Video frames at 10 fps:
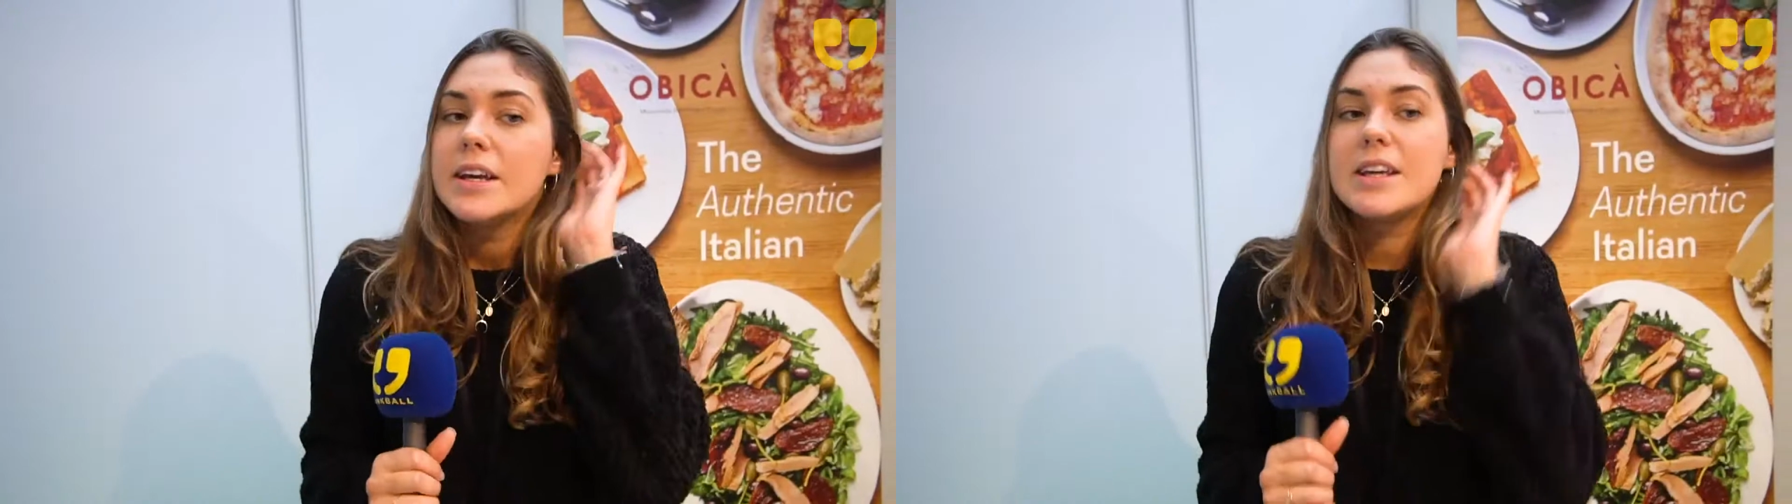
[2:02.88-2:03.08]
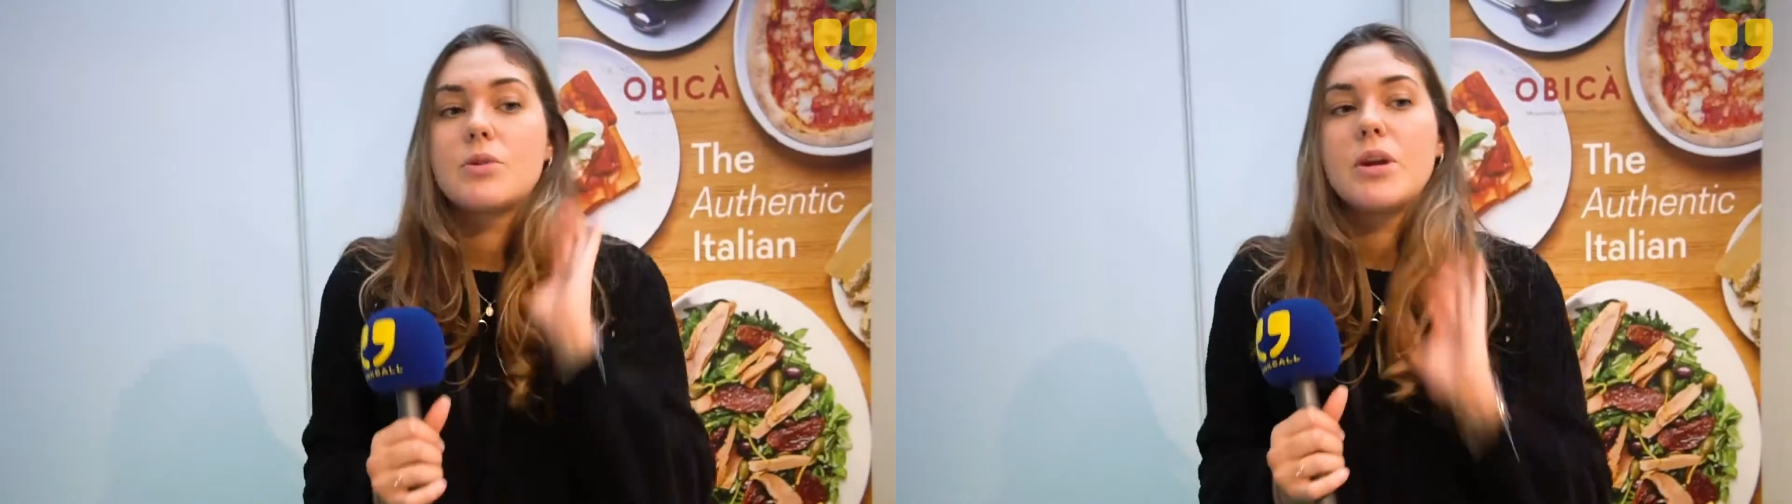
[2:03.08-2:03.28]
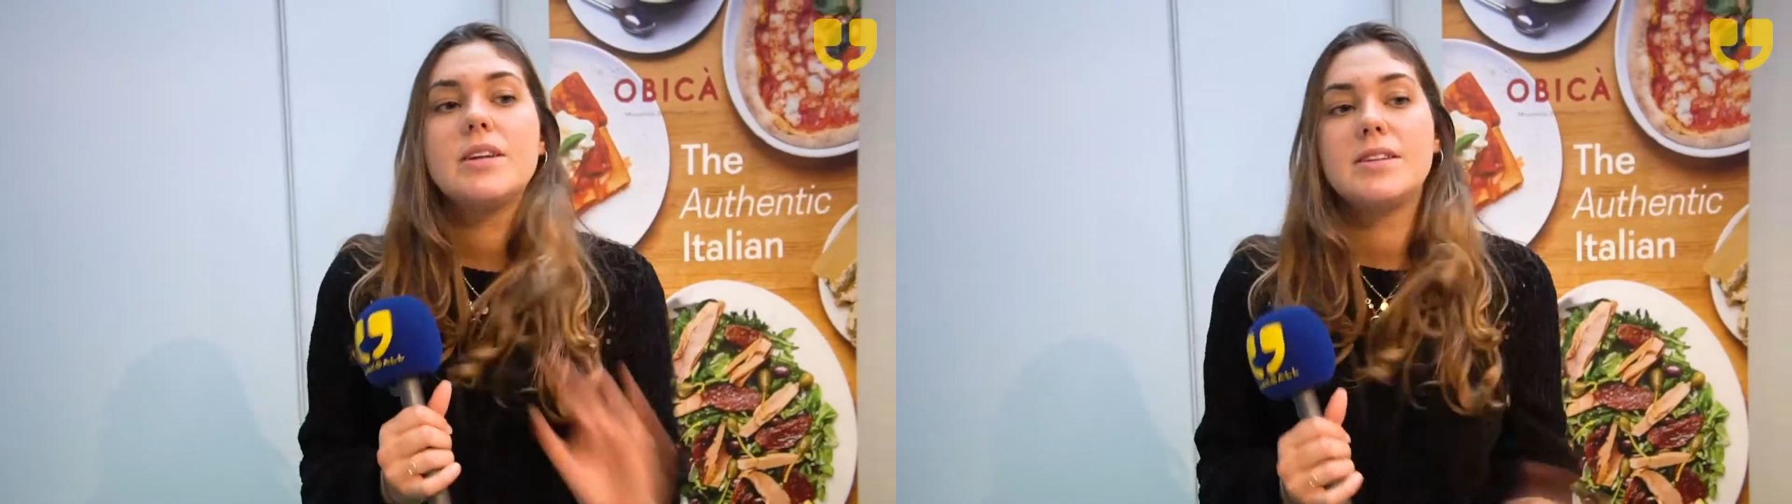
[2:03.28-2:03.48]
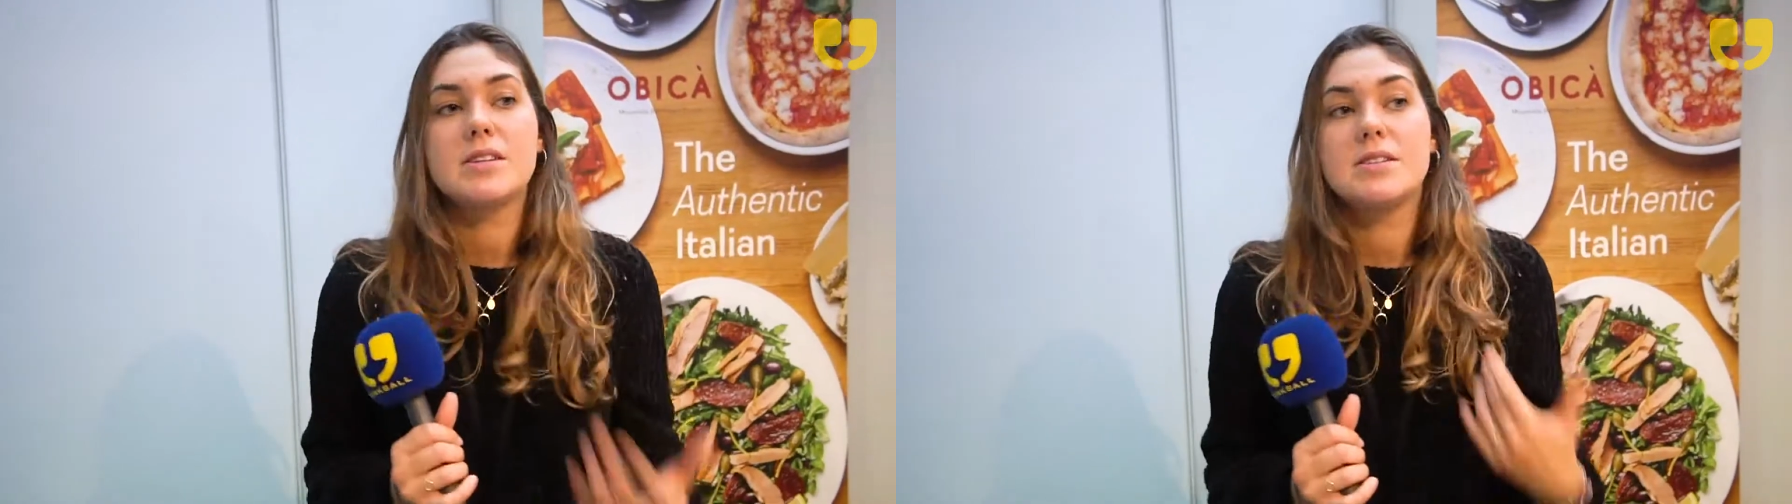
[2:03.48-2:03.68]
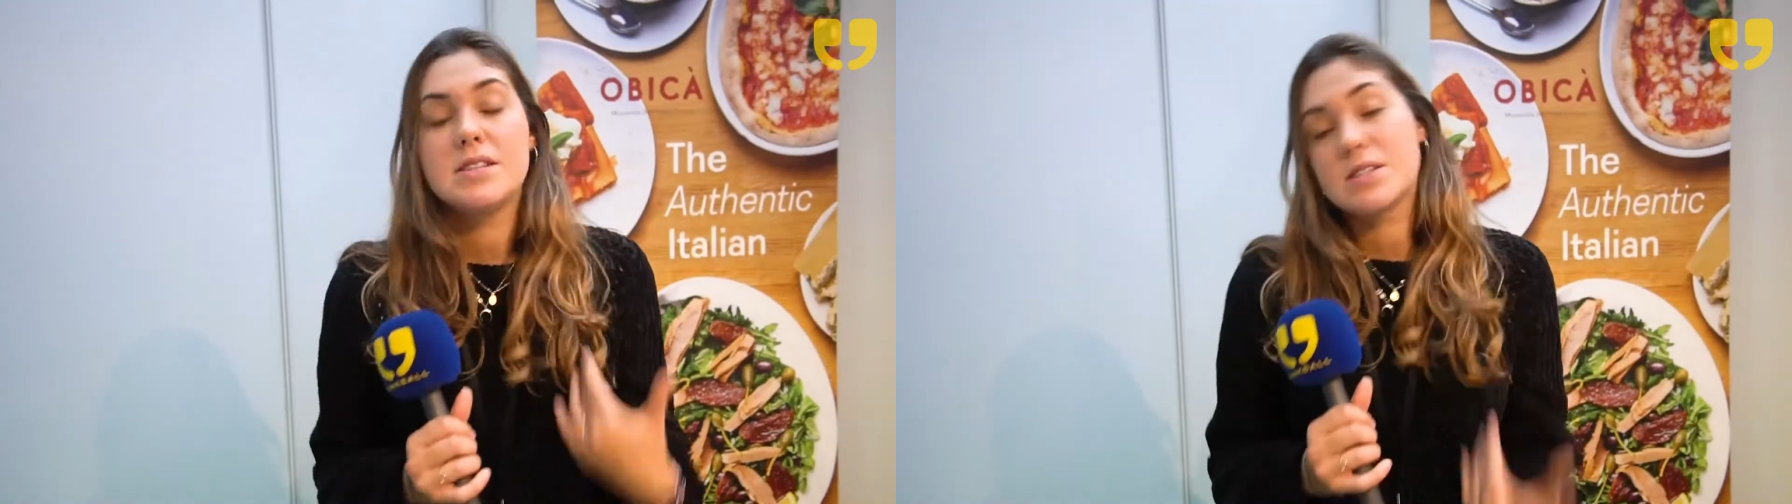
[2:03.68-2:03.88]
he created
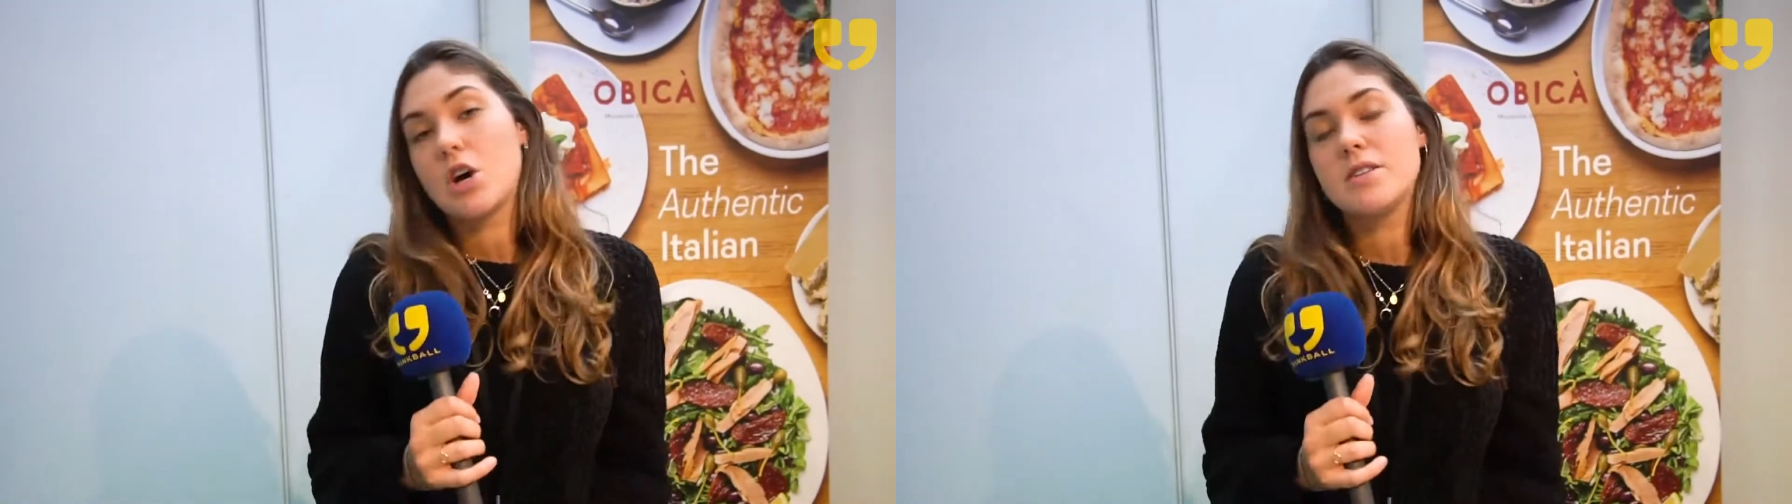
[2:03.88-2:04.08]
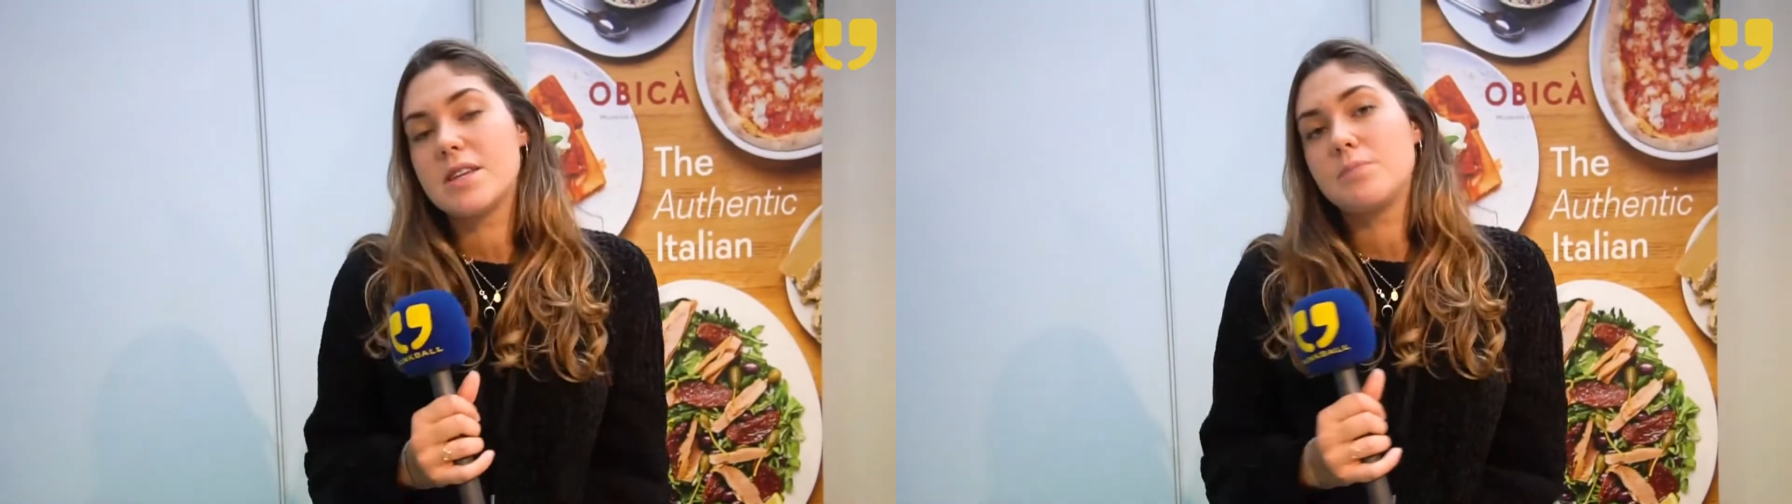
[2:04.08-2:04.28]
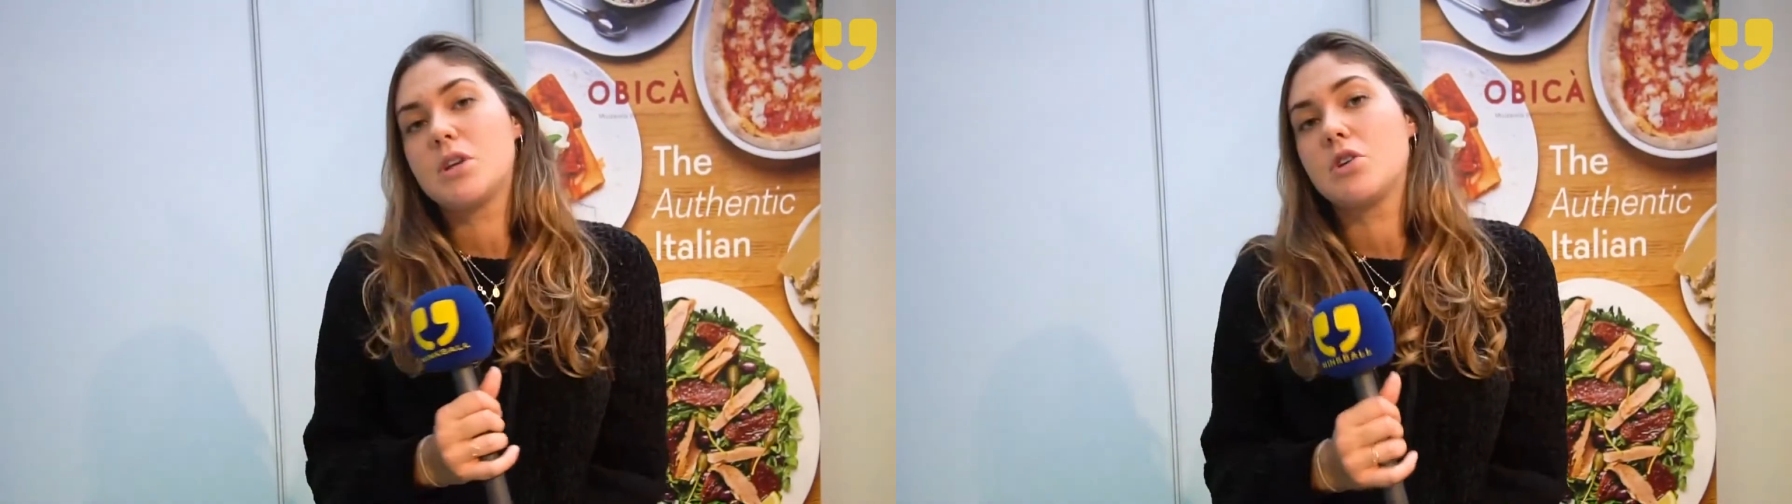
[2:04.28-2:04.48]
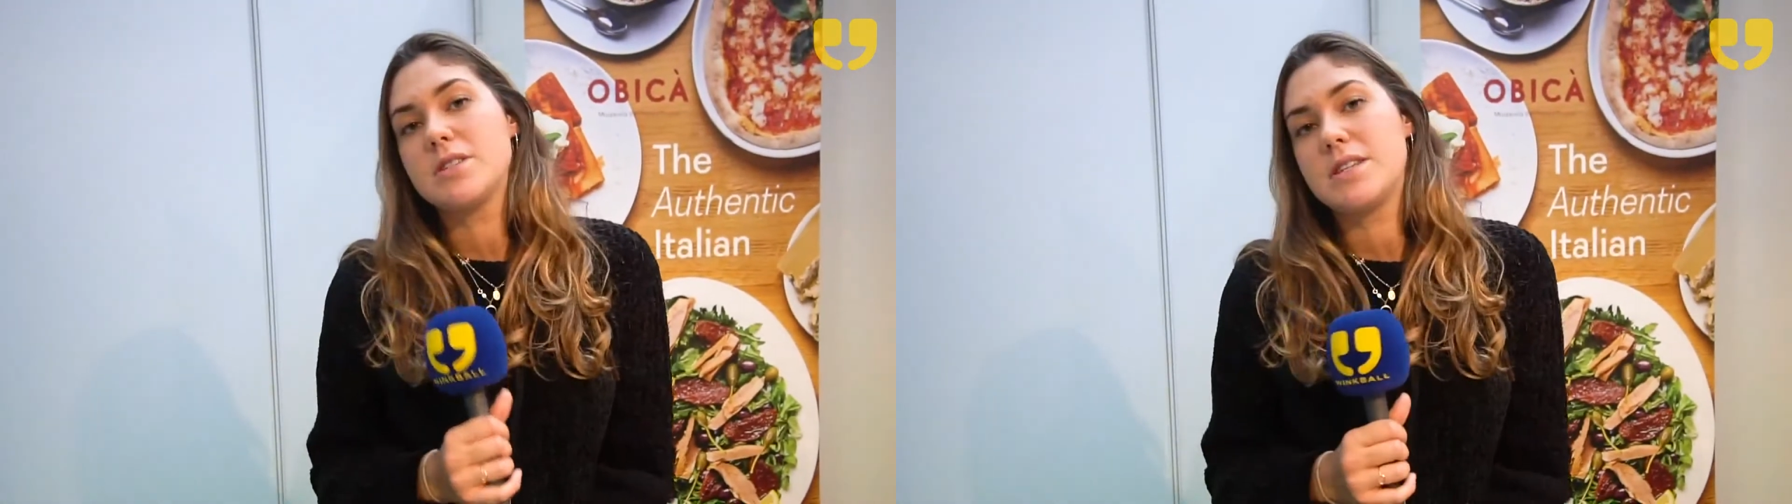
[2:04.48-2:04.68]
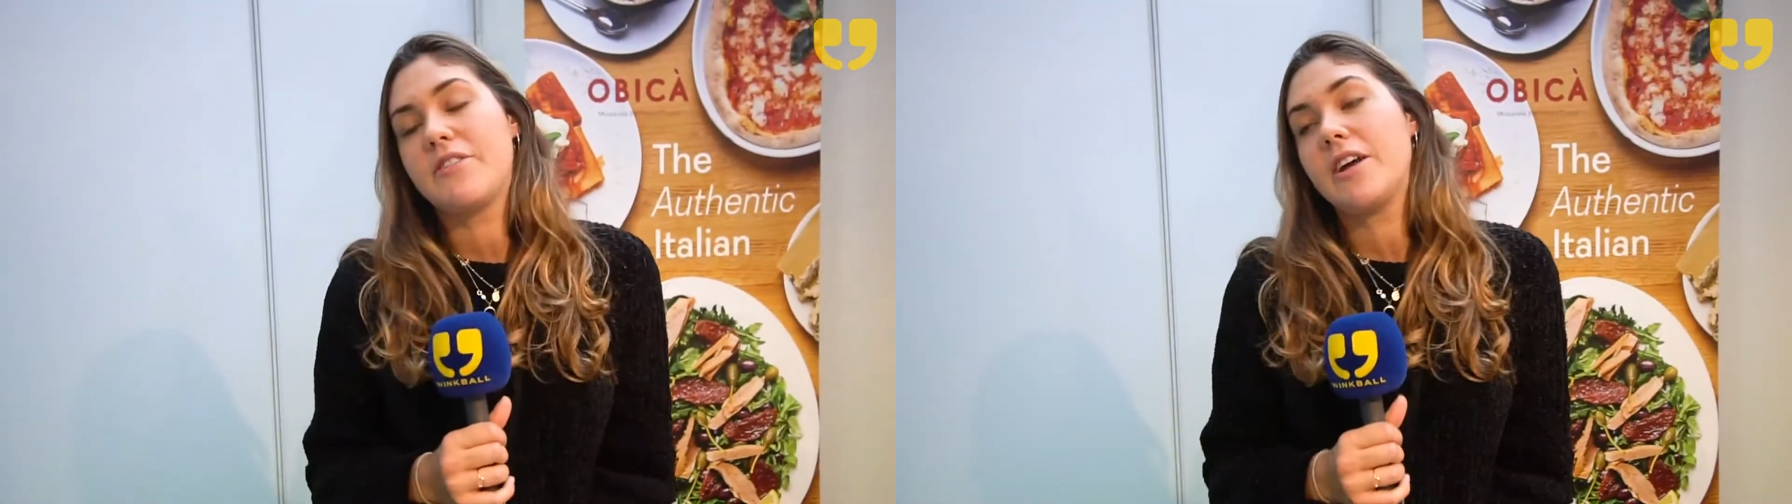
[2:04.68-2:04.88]
this concept
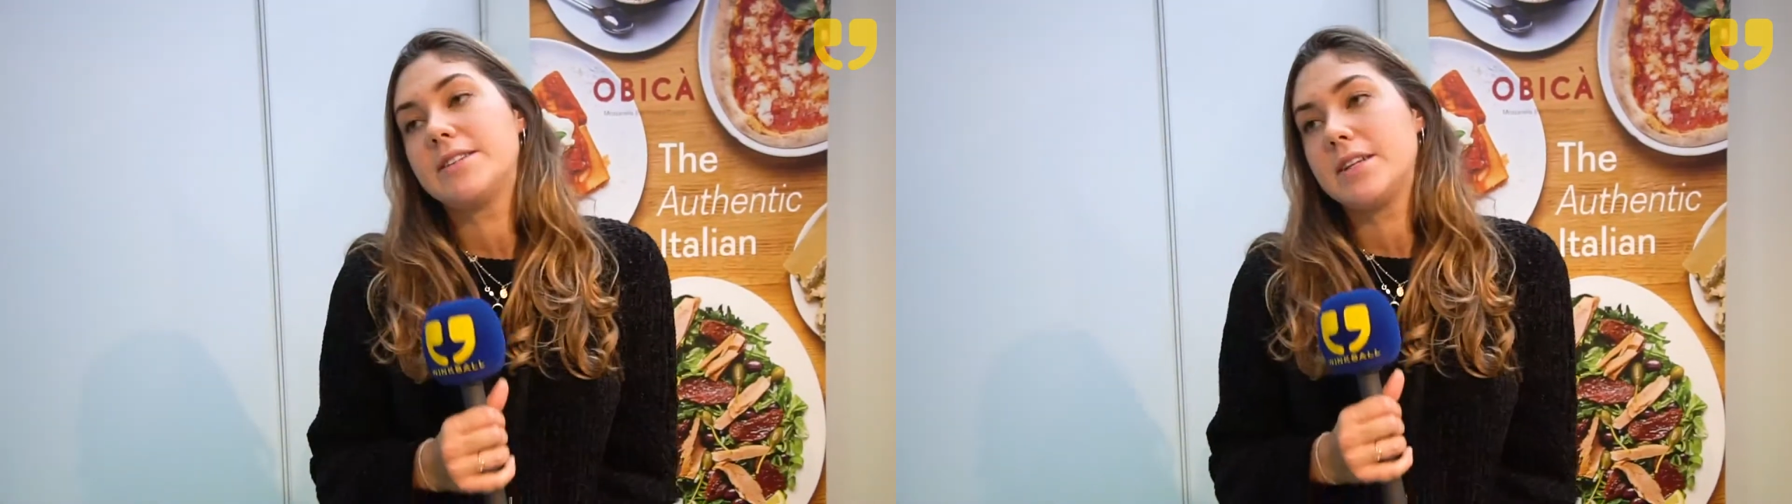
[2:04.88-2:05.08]
because he felt